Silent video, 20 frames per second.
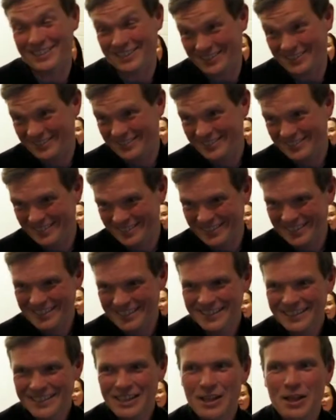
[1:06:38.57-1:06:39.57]
you.
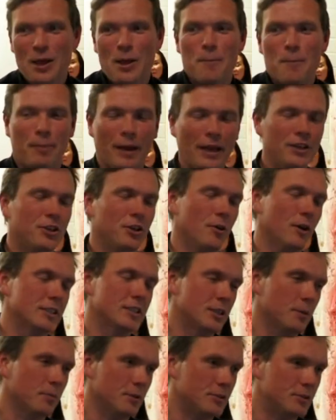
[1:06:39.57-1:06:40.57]
BenQ
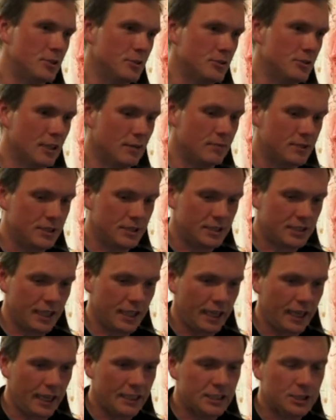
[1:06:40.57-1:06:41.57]

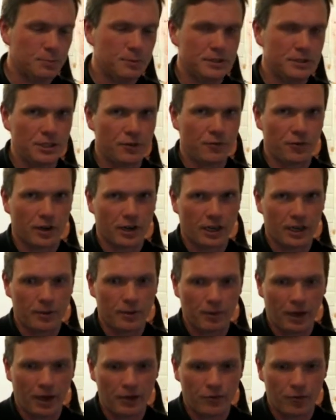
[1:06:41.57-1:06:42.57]
SW270C. It's specifically
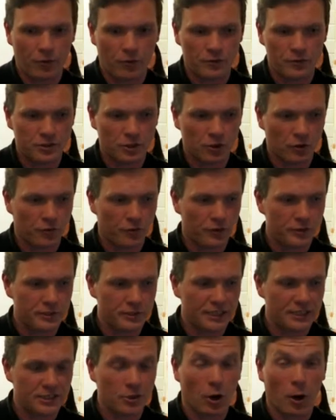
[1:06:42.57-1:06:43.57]
made for photographers.
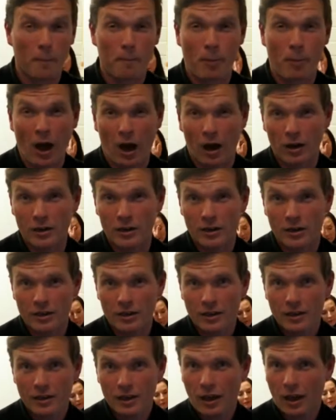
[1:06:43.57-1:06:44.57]
It's got a puck.
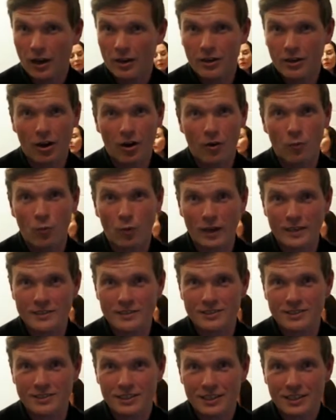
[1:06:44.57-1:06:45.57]
I can't
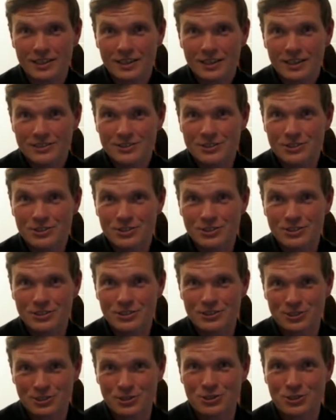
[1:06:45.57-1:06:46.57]
wait to
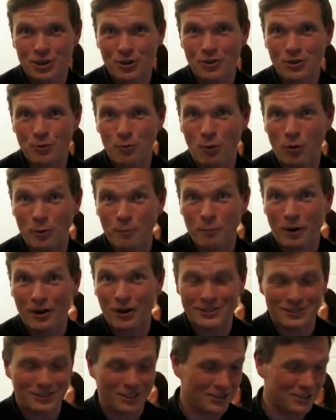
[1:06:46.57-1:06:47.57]
show you what the
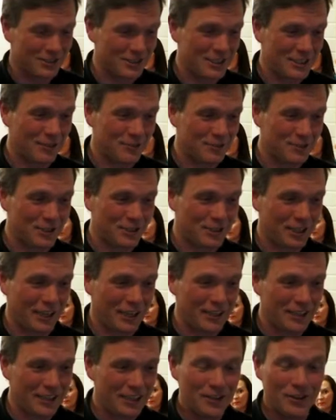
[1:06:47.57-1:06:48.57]
puck does, because that was the
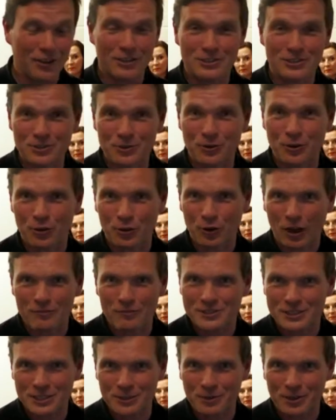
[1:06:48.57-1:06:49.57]
thing that I saw. I thought I
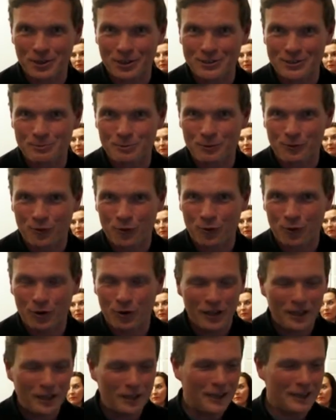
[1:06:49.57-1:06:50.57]
haven't seen one of those
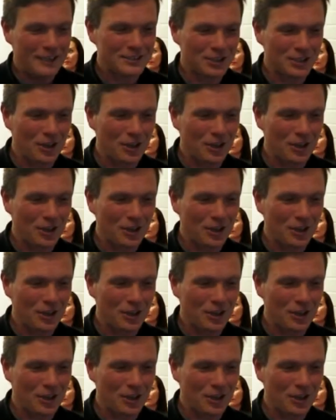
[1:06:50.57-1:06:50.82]
before, and it's